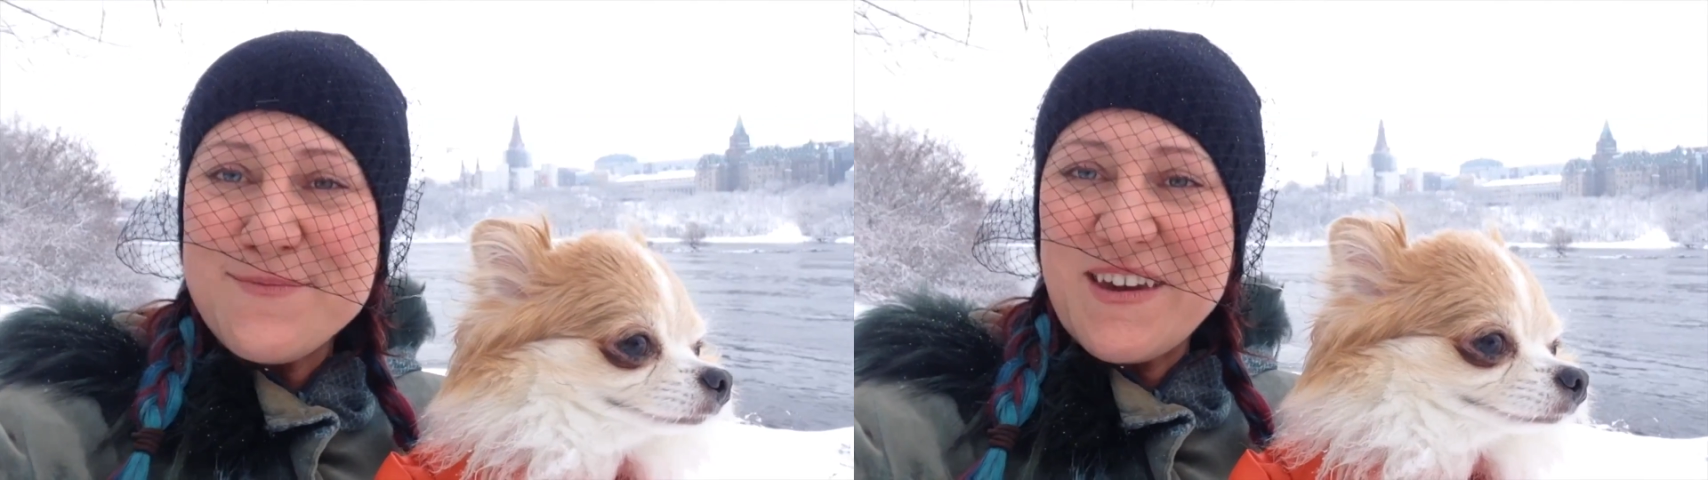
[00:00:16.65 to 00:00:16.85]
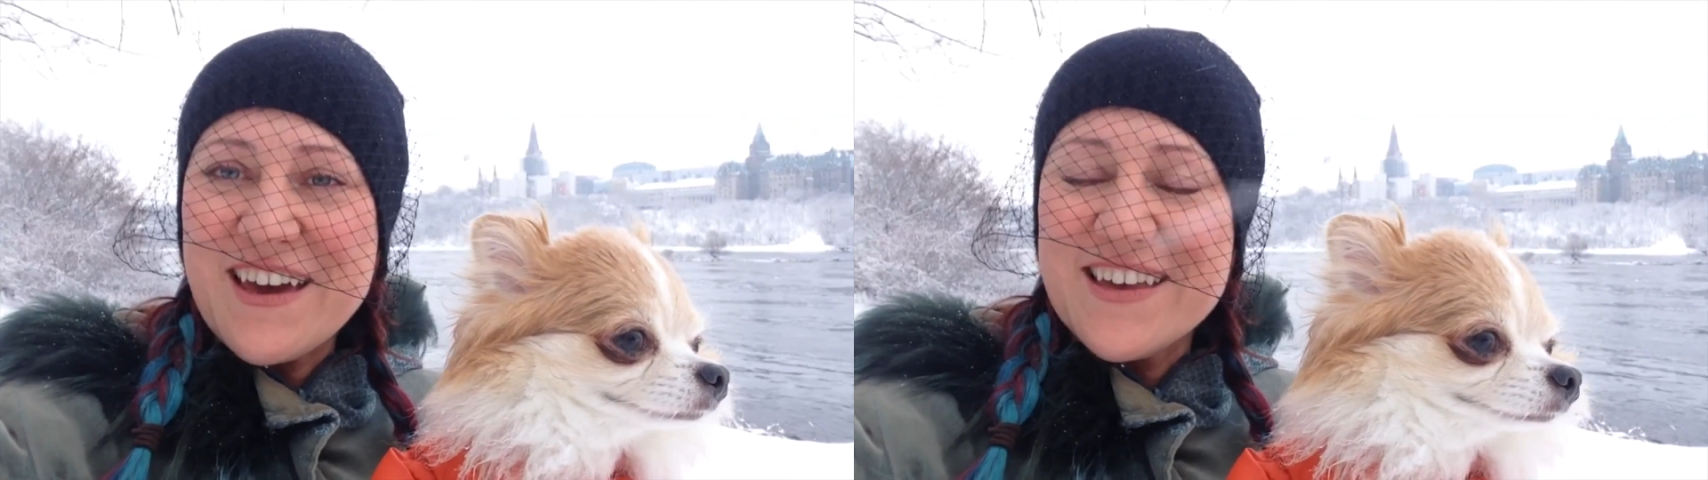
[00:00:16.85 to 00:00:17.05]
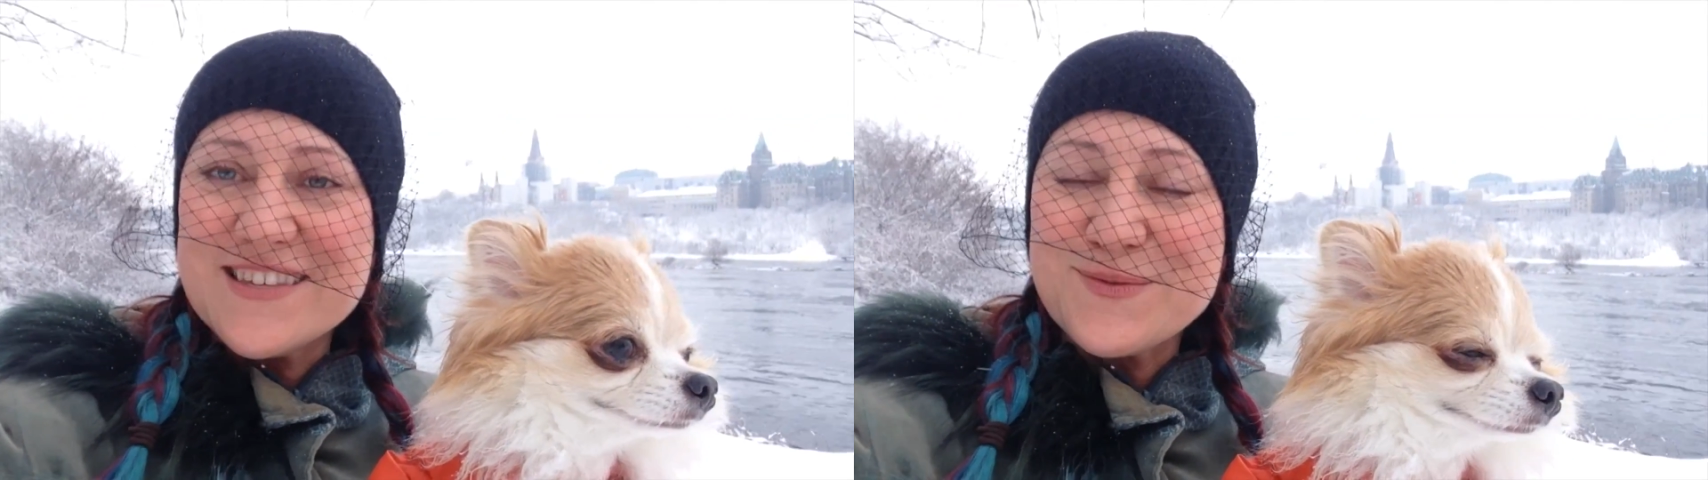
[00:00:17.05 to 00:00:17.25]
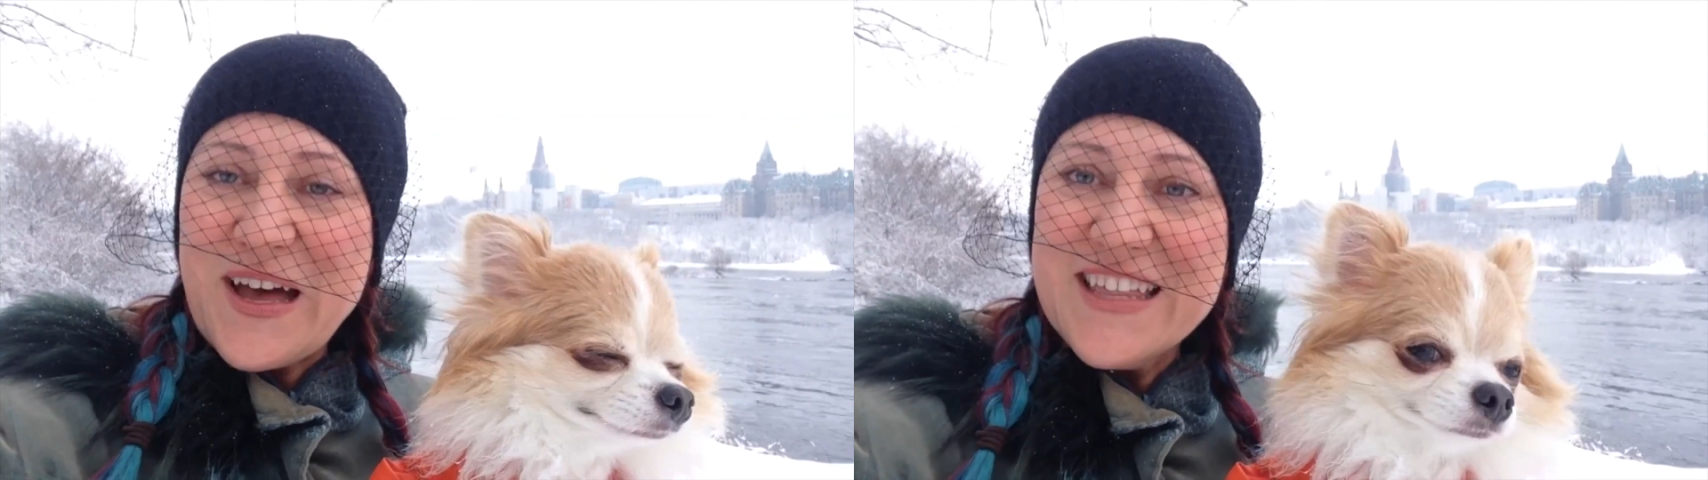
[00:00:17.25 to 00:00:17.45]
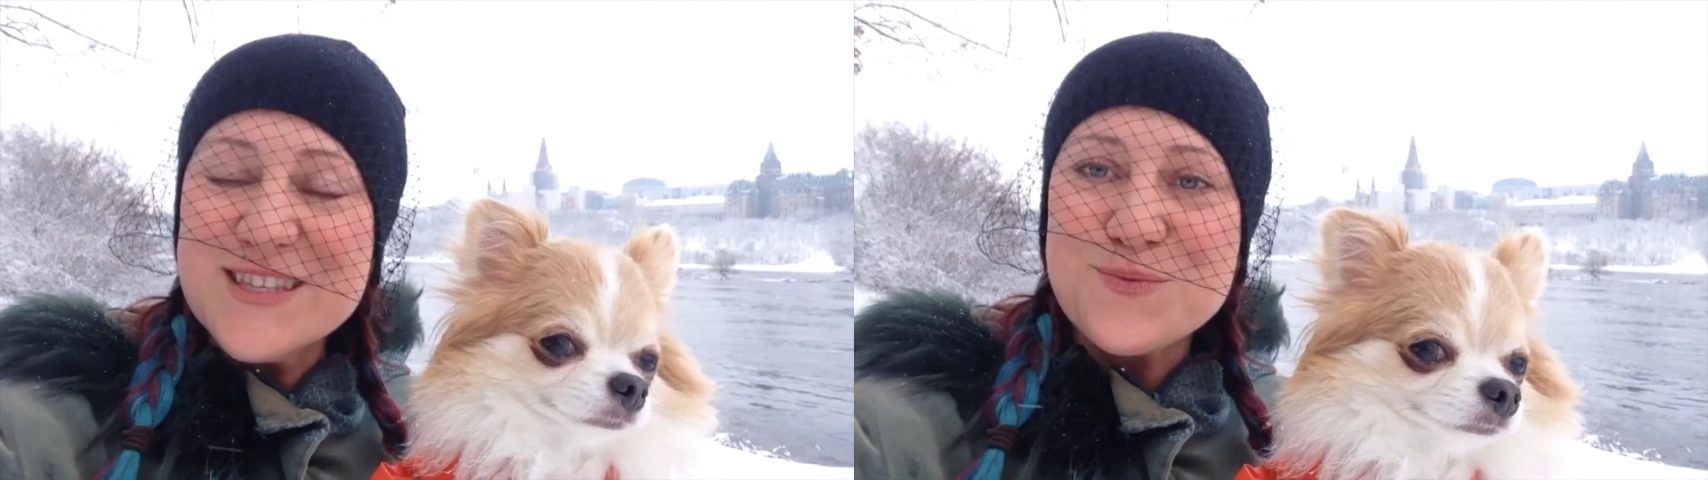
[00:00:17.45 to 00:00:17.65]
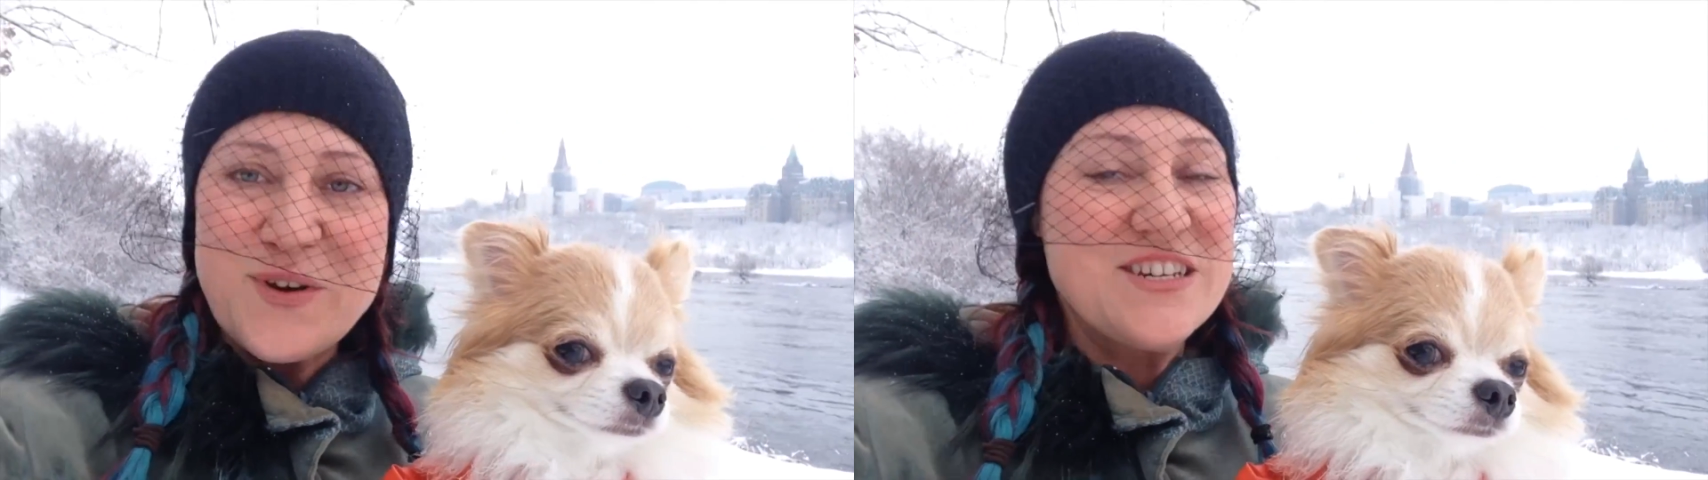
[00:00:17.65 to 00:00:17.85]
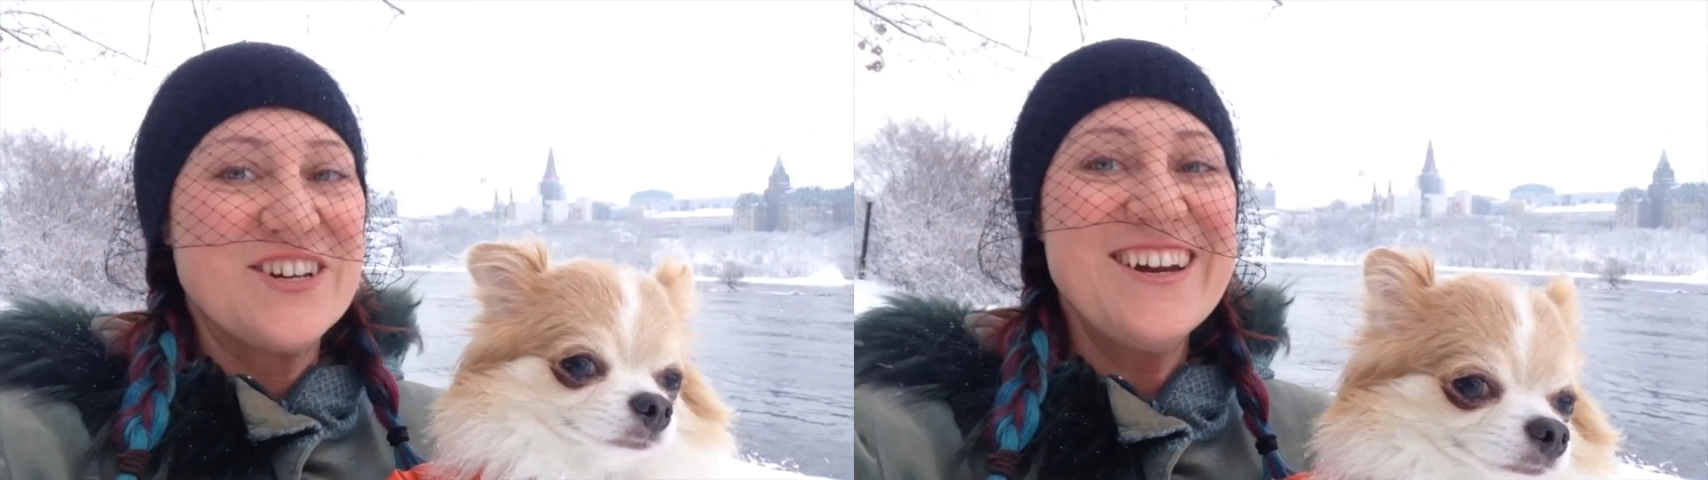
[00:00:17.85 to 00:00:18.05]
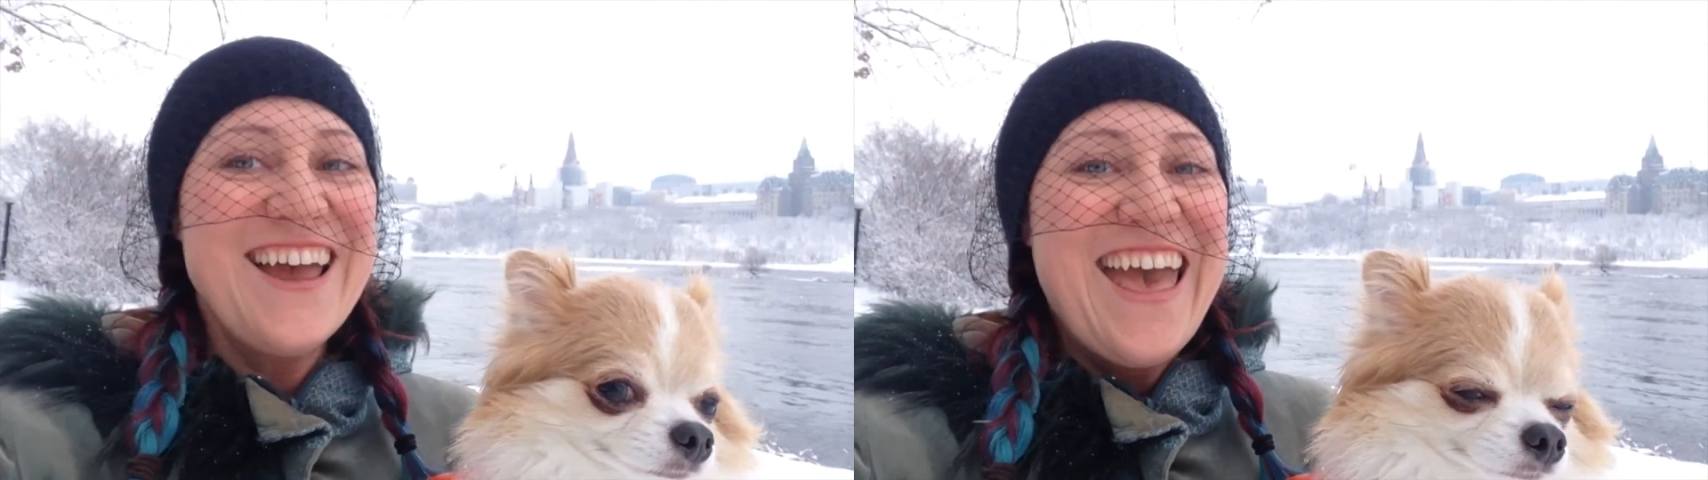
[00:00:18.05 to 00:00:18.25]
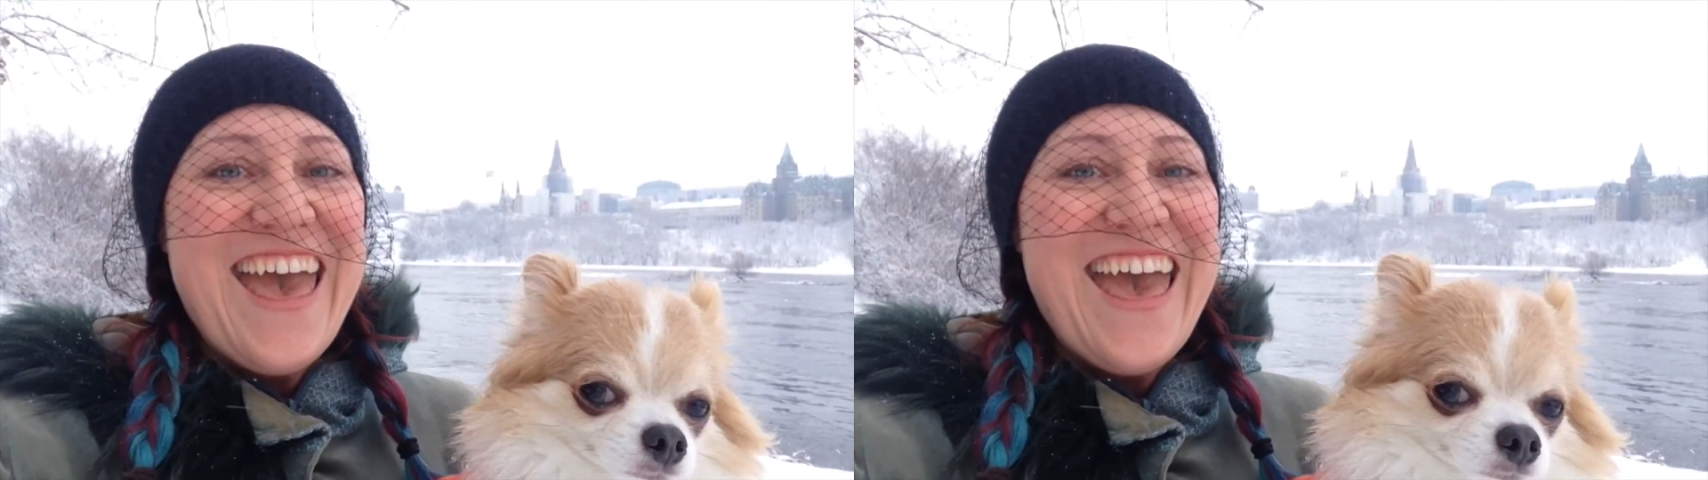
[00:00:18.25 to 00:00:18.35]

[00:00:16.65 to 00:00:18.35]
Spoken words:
because, well, it's winter,